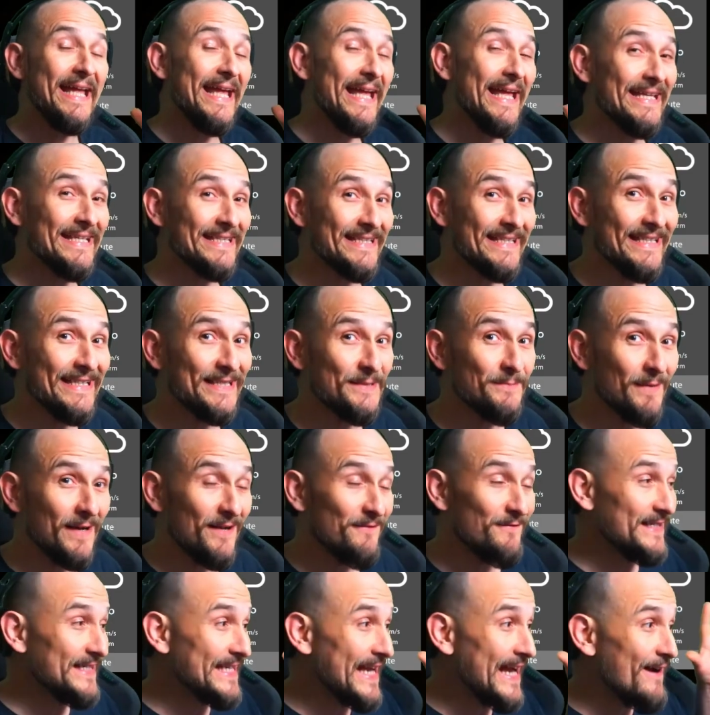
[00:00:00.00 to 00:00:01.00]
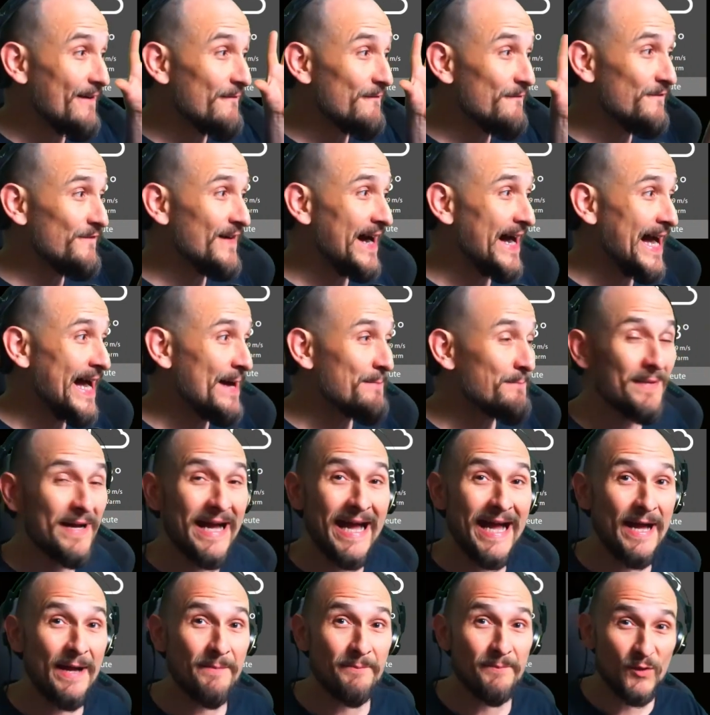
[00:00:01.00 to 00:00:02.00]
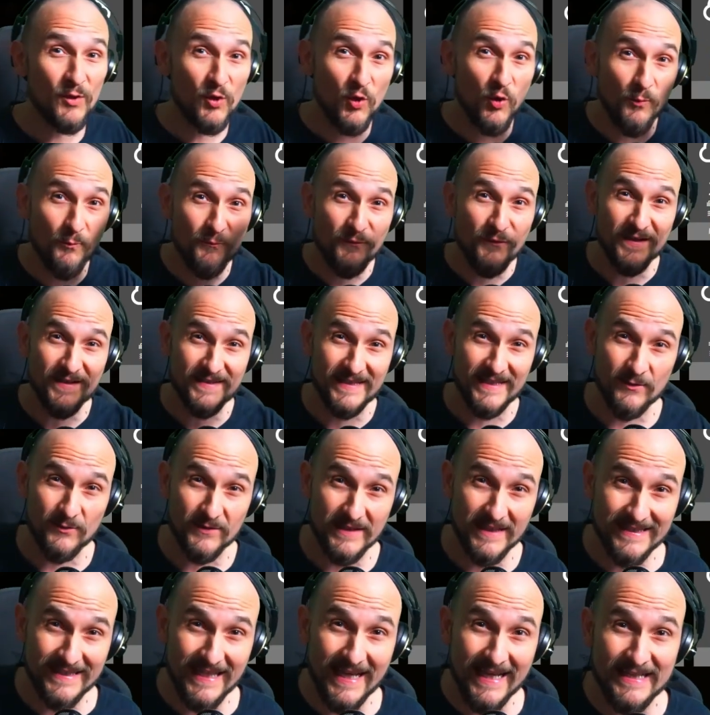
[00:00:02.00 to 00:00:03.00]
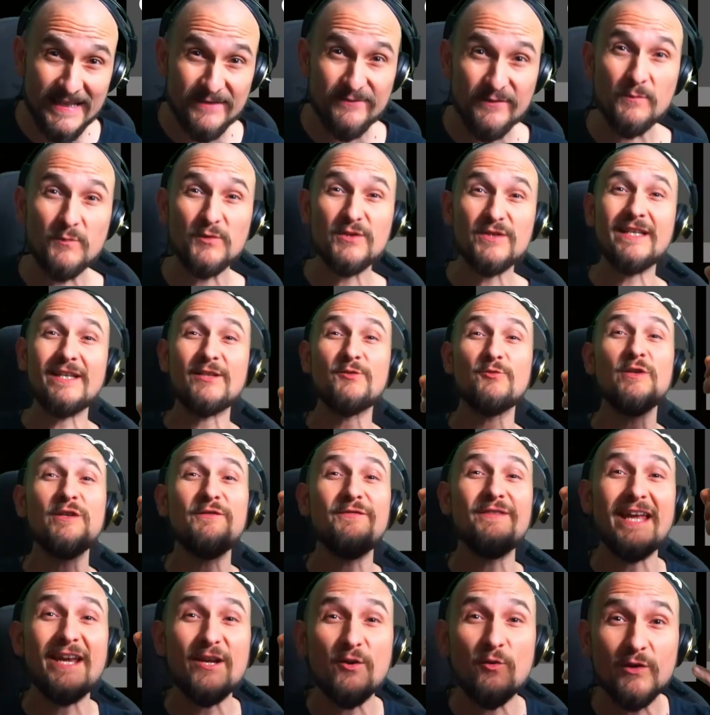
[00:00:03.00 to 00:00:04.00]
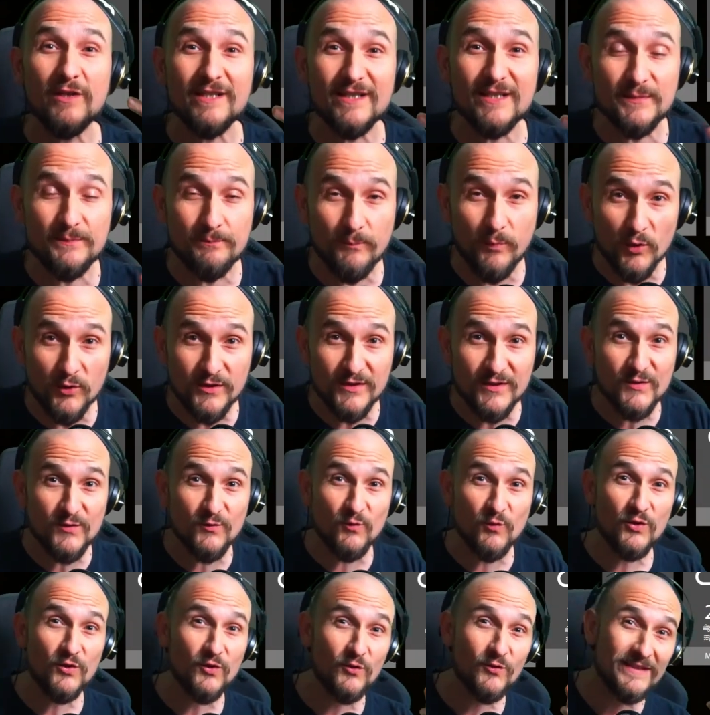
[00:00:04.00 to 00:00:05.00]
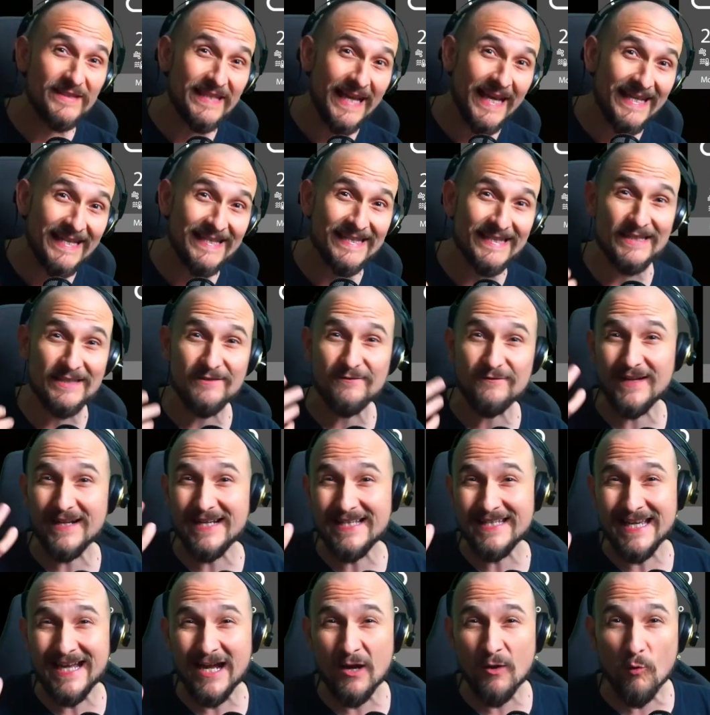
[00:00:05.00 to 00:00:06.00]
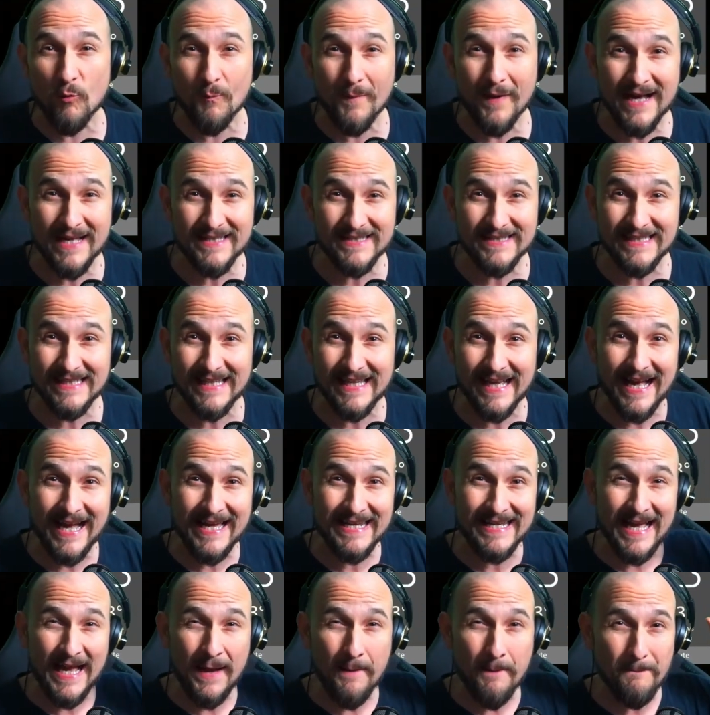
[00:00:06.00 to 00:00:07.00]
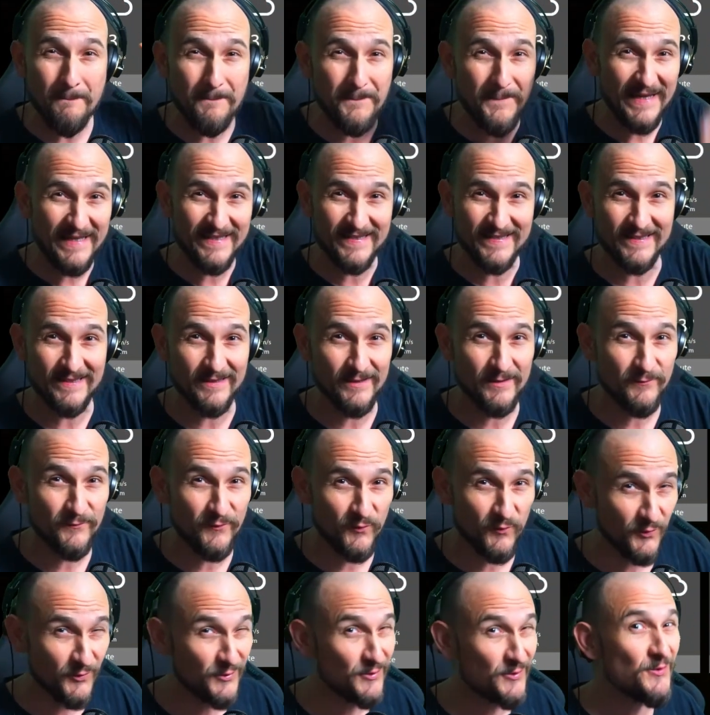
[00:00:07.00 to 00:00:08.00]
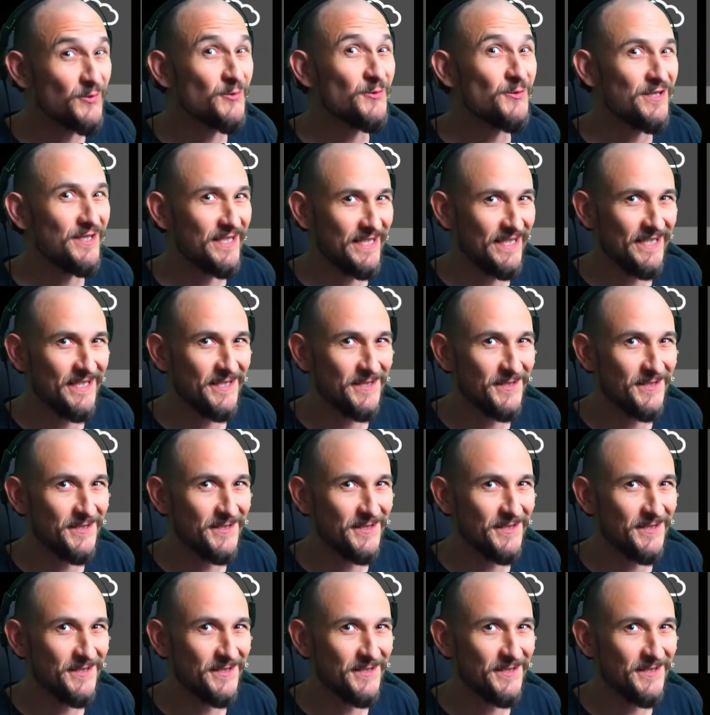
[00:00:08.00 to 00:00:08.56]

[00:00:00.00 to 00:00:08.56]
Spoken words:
It is once again warm at Copper Lake, and that means, of course, we have to look for new spots again and test which aromatics are working best right